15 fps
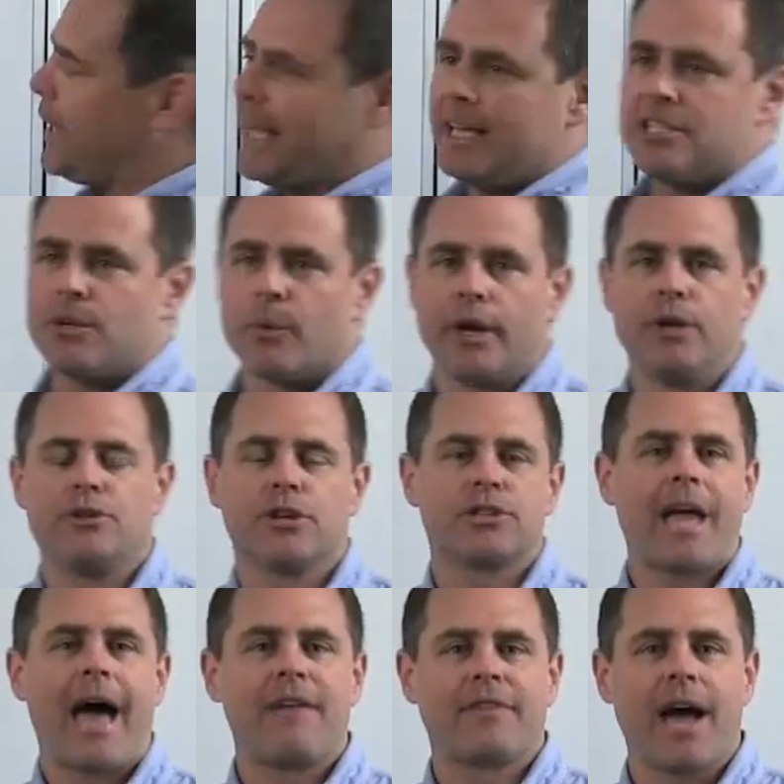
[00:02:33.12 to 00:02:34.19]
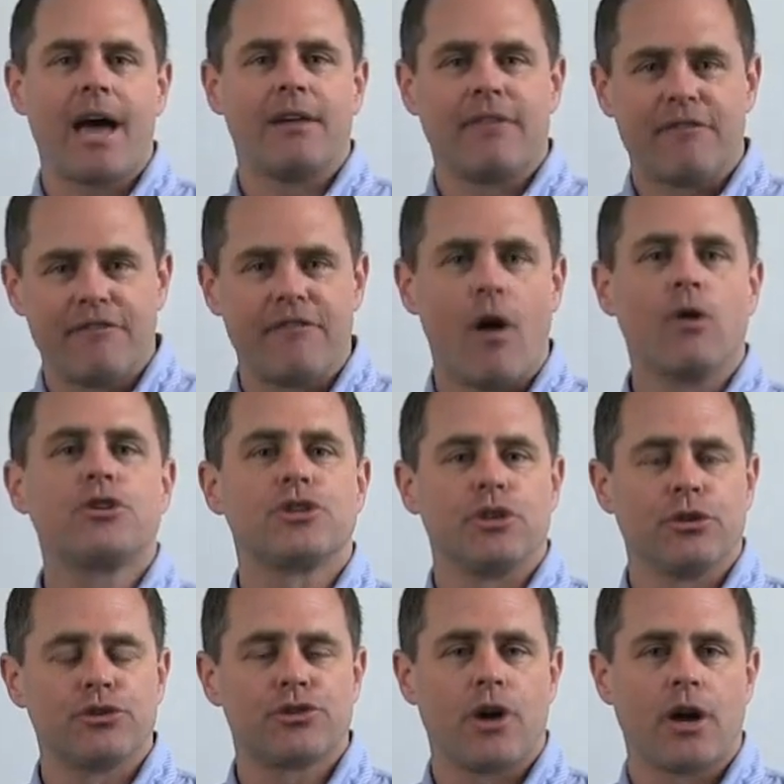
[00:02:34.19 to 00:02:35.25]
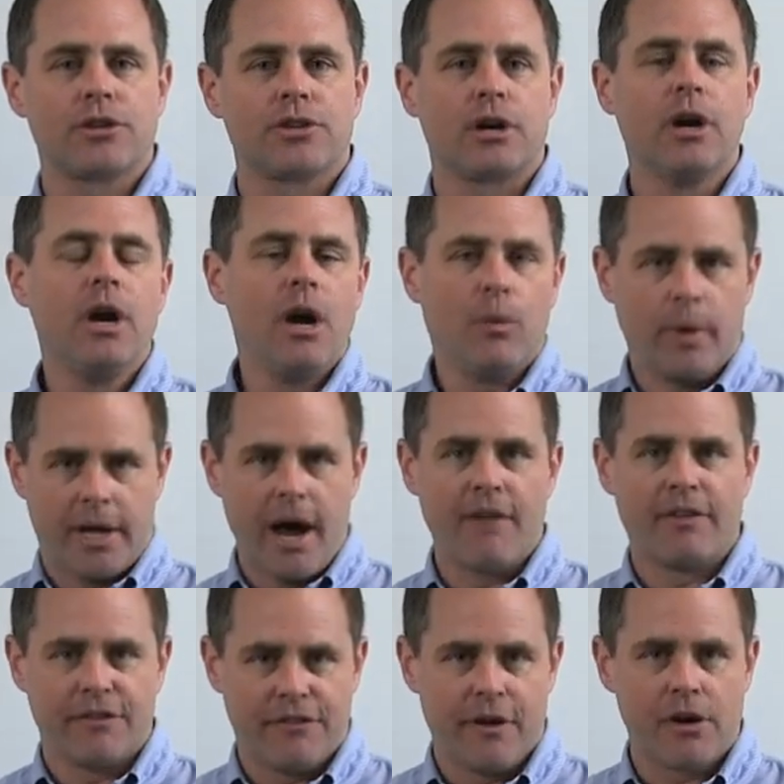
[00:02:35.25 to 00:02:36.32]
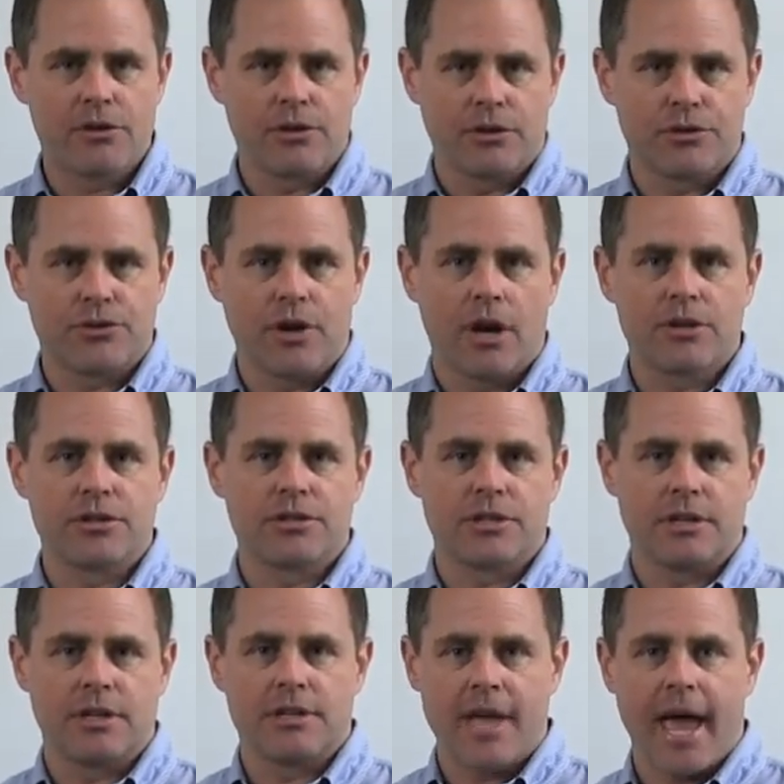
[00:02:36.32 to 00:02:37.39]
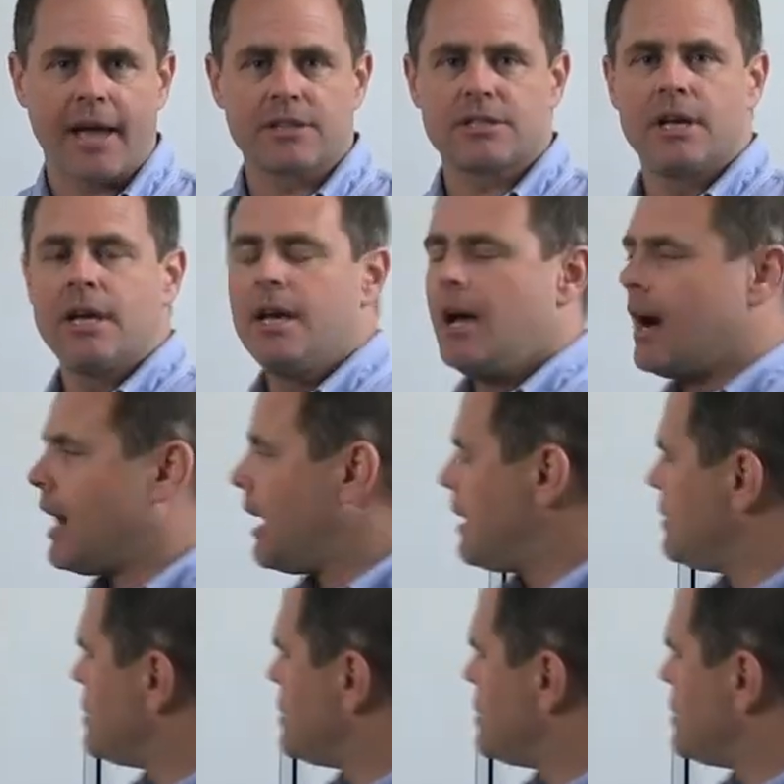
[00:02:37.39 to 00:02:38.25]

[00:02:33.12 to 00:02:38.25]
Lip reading: easy where you just have kind of a functional structure. We covered functional structures in the text in